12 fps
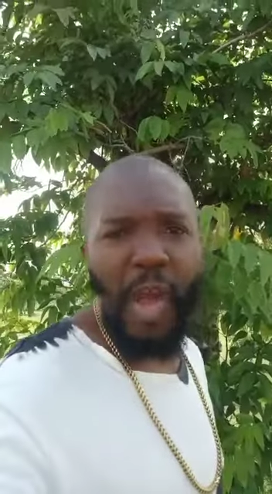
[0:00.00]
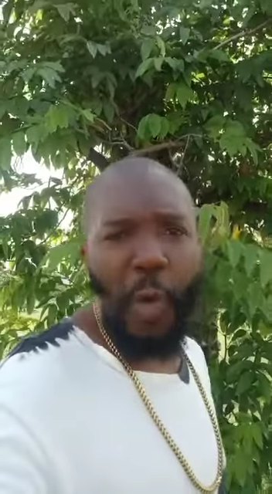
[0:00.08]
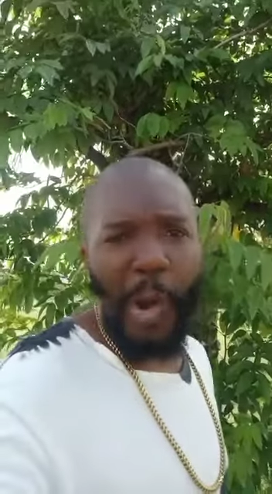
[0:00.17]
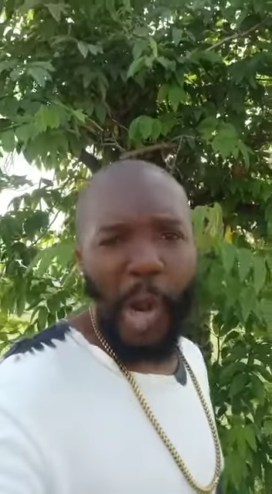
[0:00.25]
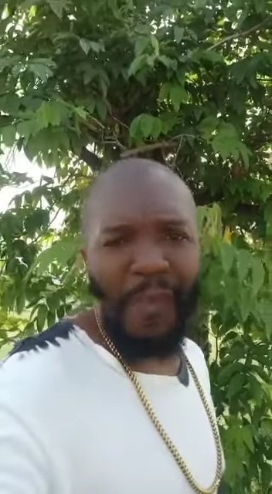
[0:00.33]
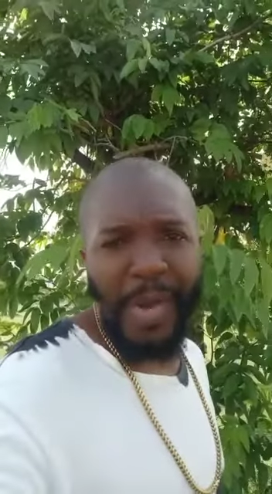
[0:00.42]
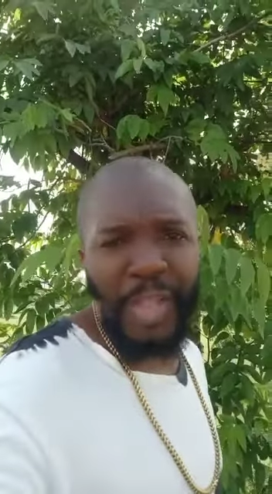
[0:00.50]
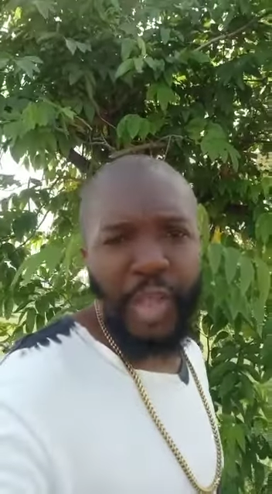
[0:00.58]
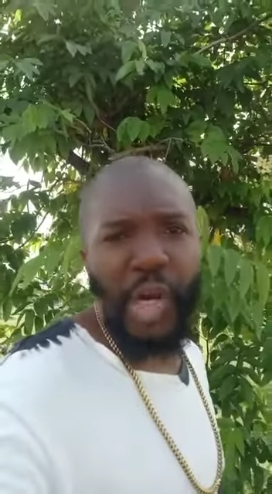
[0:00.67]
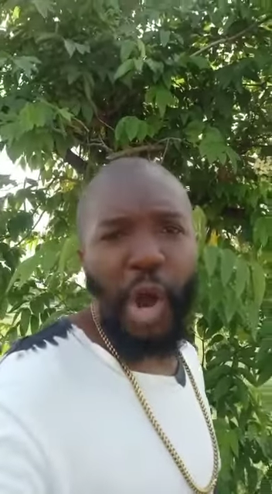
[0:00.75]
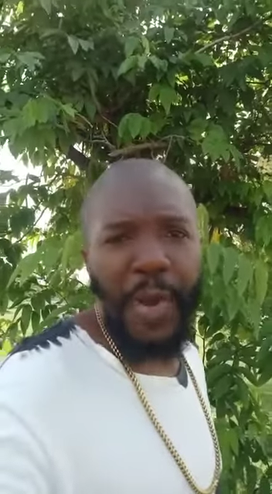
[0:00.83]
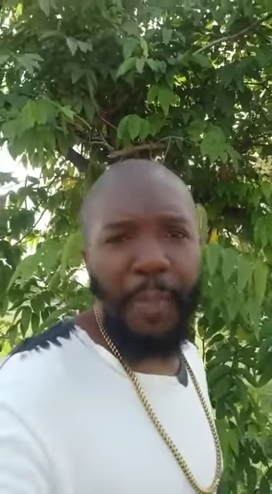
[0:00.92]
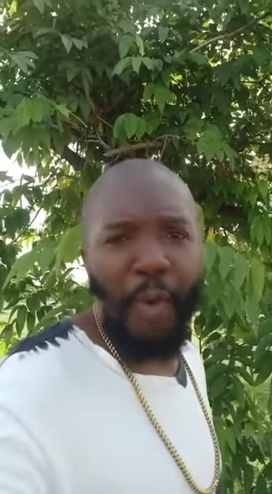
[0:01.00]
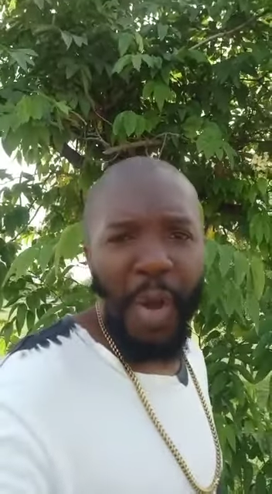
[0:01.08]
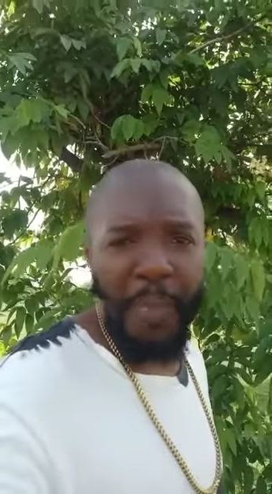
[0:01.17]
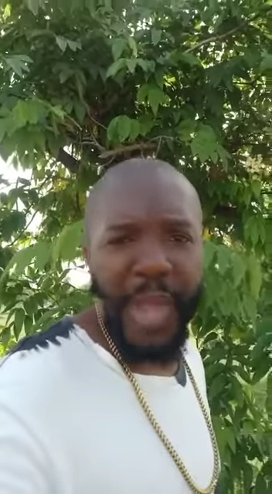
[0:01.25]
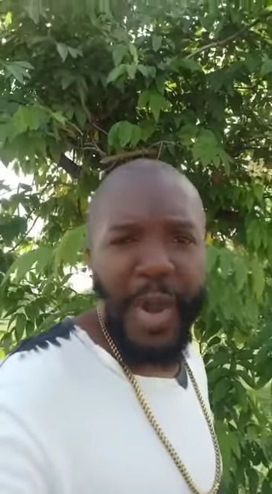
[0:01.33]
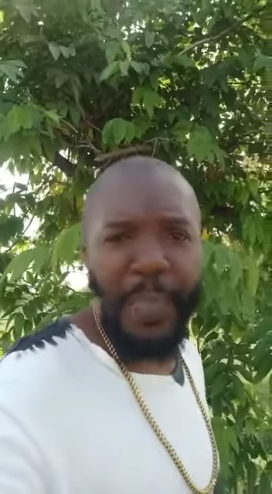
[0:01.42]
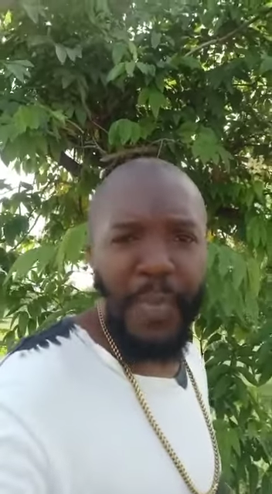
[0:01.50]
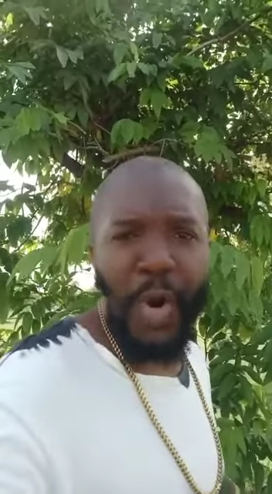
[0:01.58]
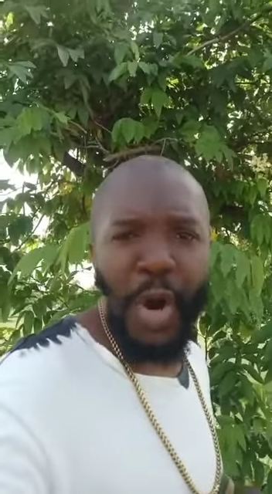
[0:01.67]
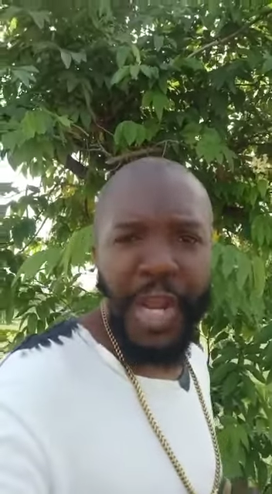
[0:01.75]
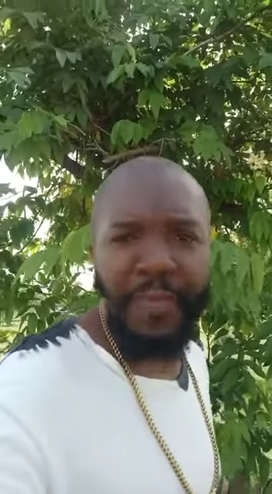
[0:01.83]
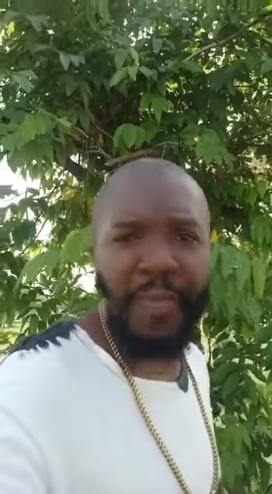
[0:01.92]
We government to load the poor people
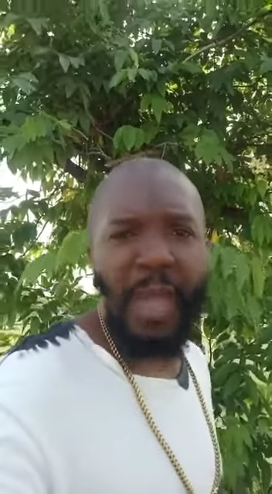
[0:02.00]
money.